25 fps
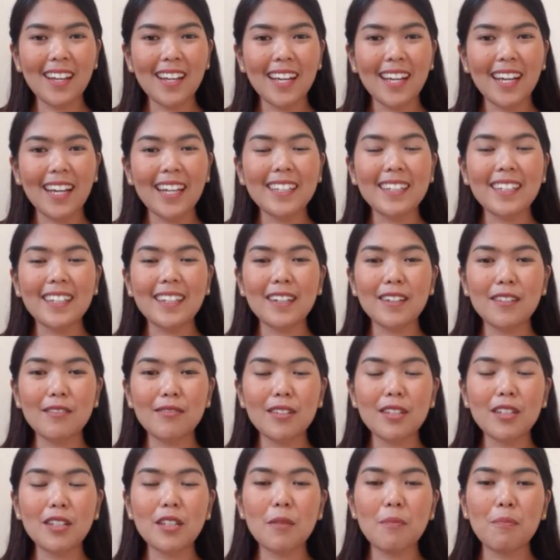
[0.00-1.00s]
and
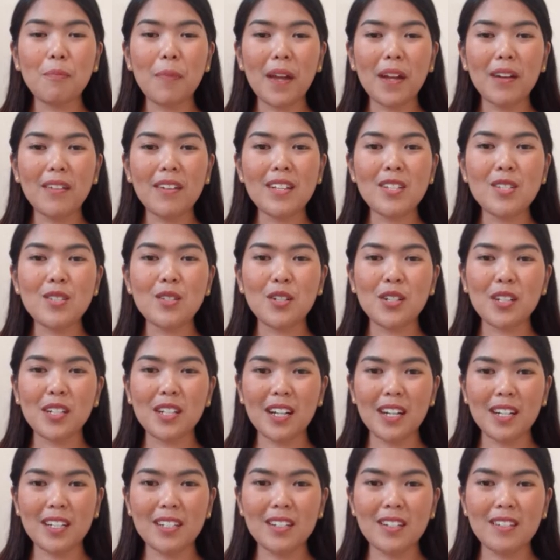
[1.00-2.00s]
even the parents or
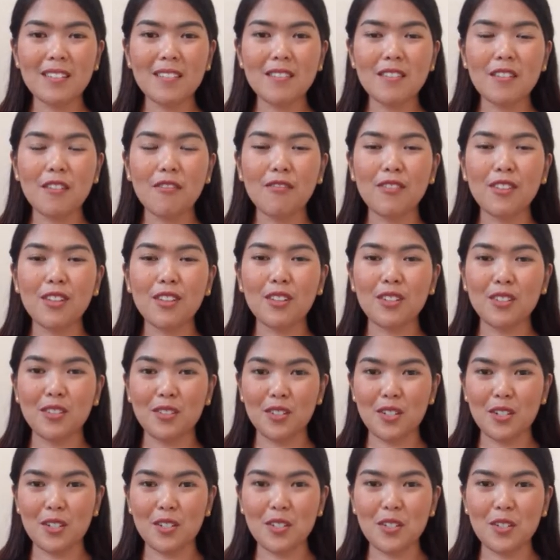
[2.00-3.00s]
guardians of the
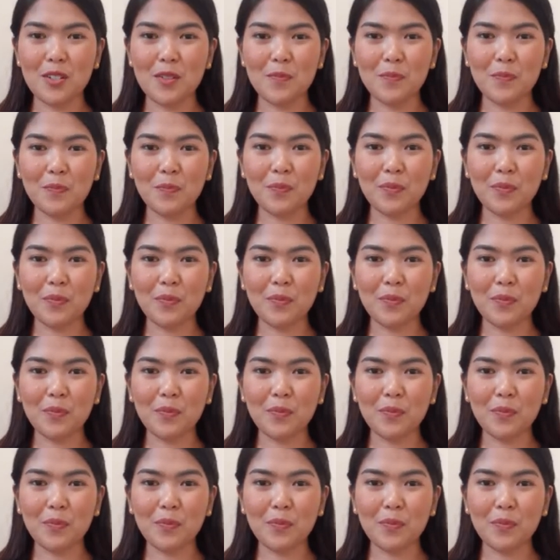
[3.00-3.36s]
learners.